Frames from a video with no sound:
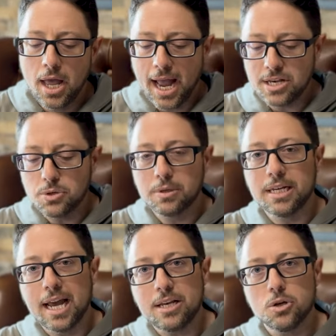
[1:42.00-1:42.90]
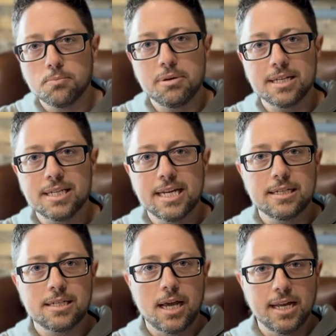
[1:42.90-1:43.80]
And you get your
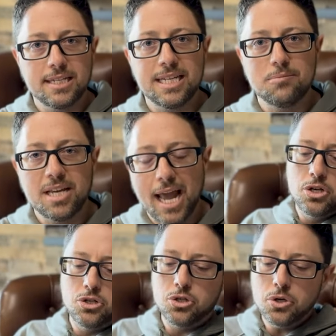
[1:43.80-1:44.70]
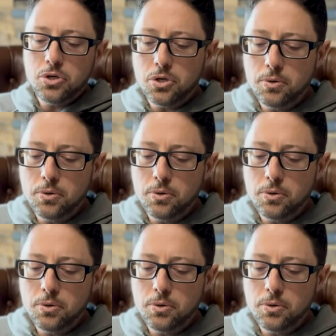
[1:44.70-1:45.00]
business a DBA. Do you